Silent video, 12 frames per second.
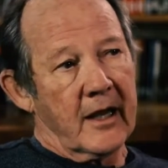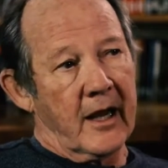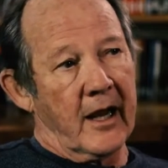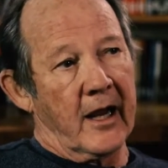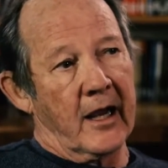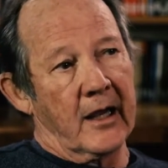
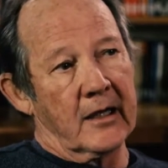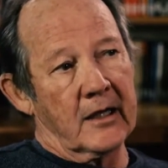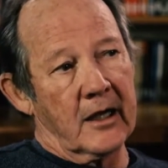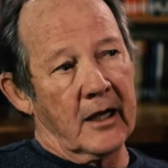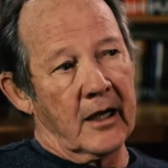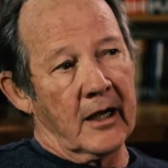And
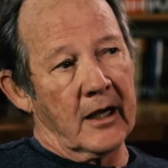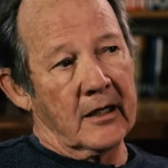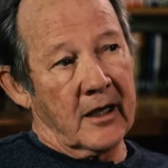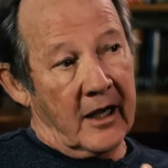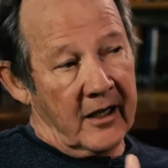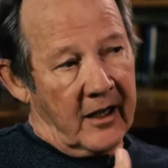
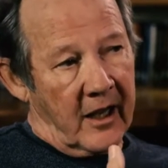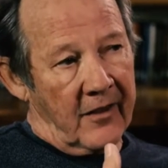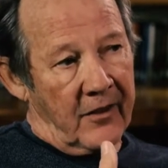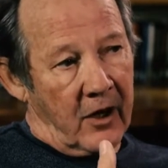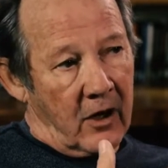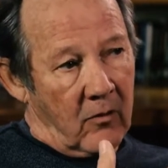
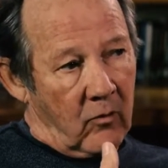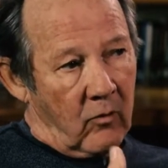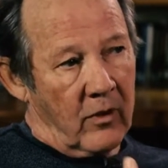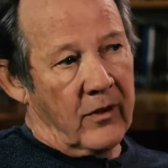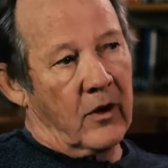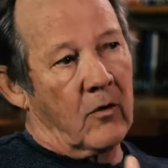
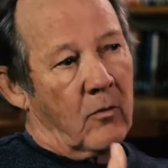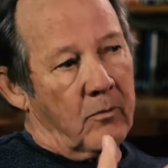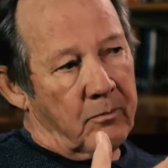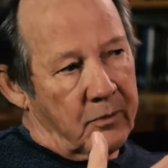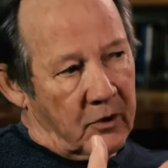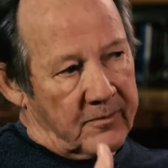
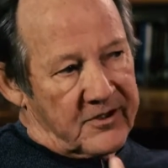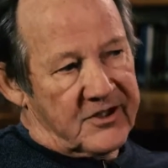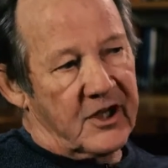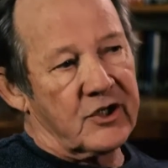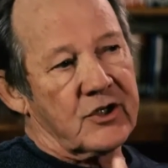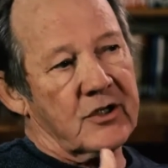their
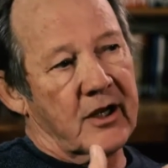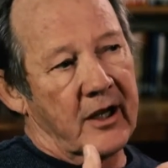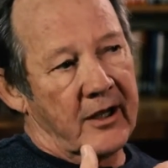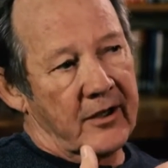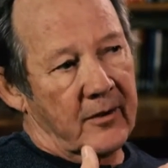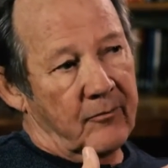position
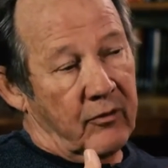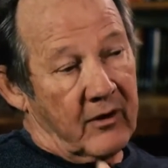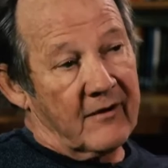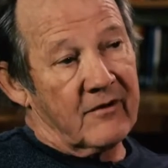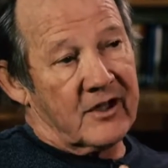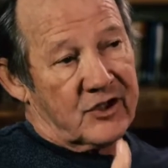and their
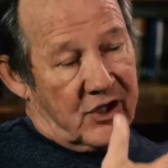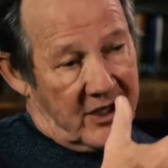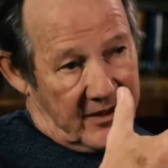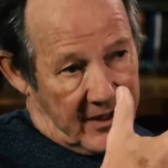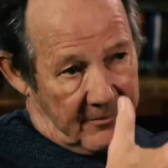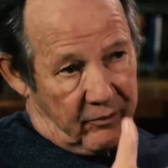privilege
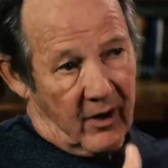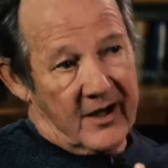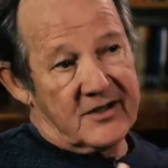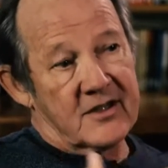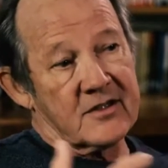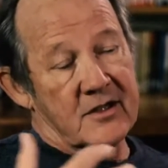in that
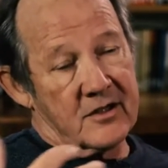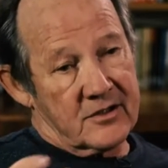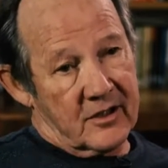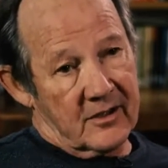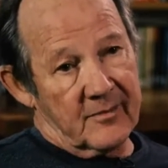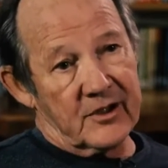process is
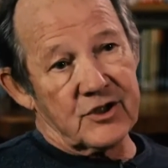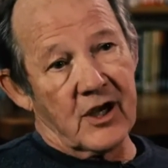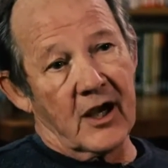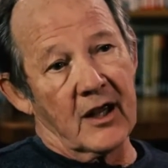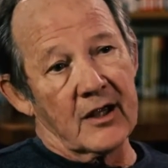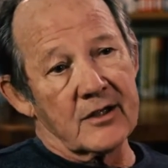going to be
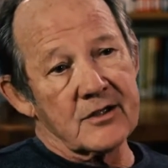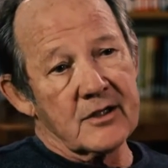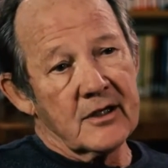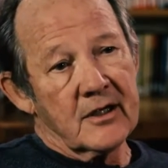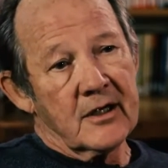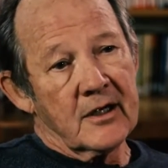challenged.
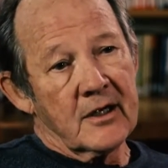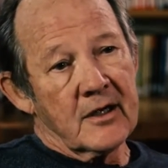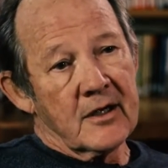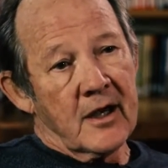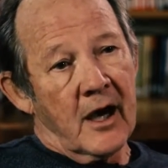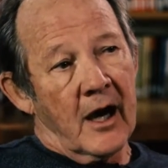
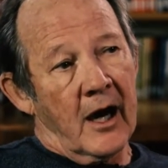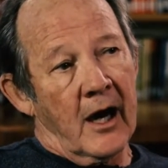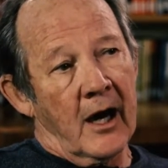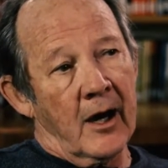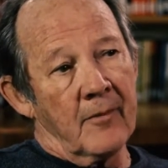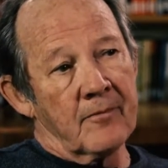
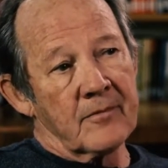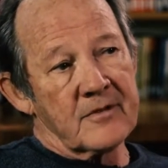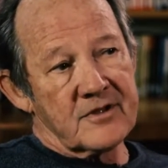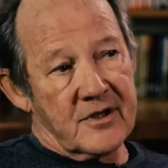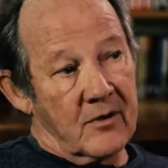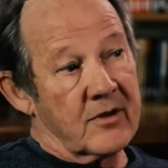
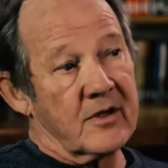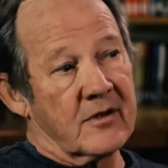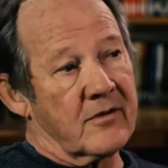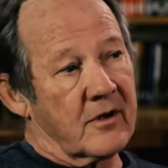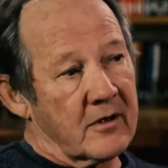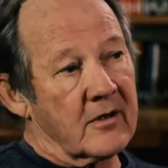So
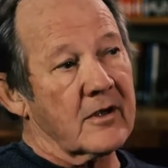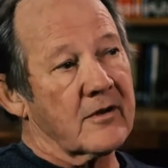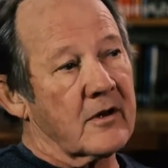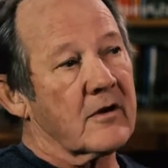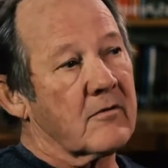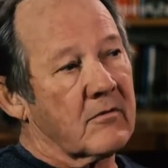
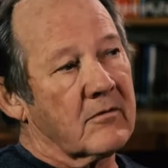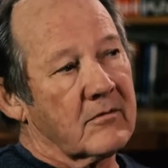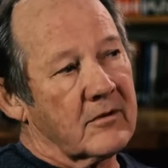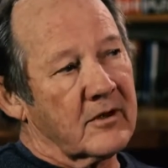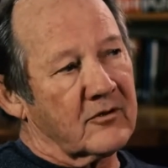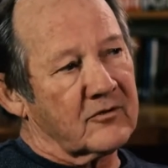
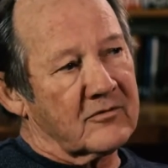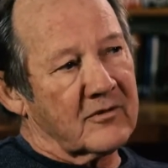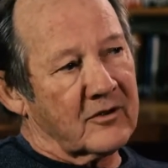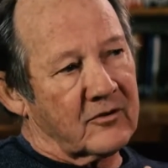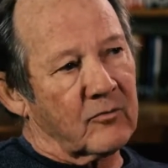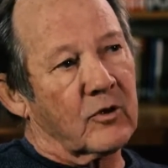
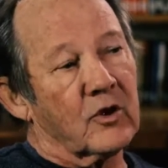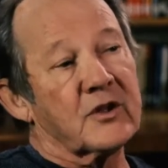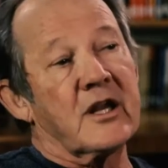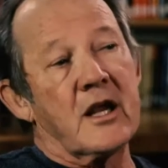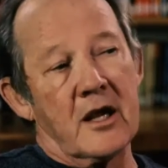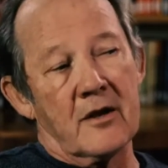there's a real
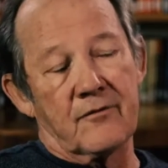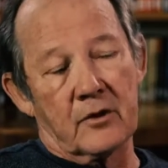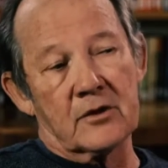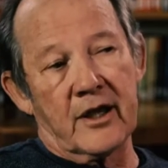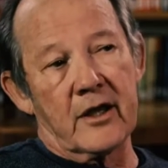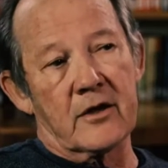need for
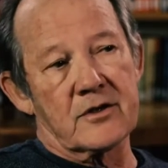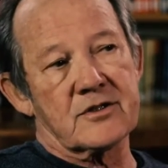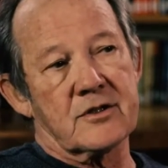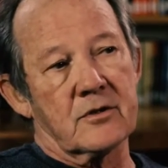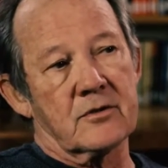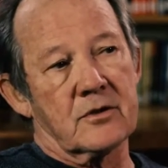leaders
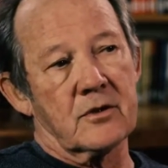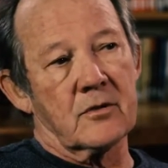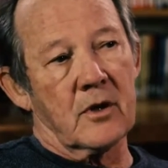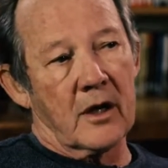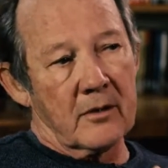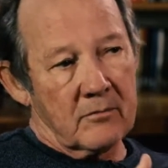
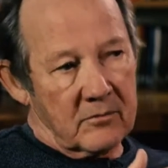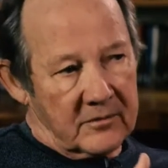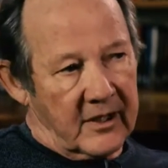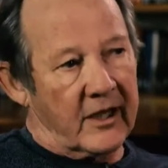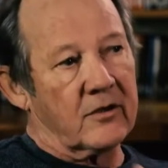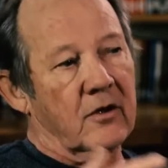to
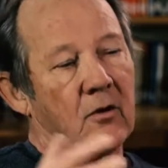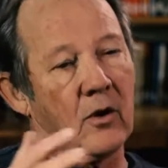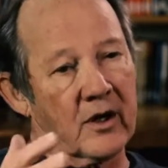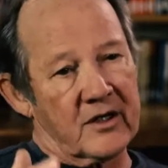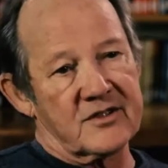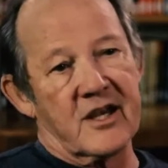take their
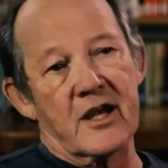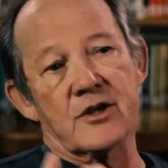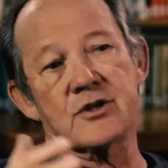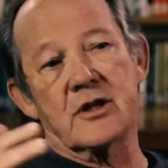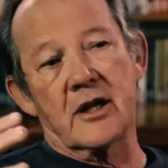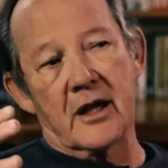
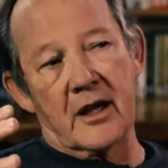organization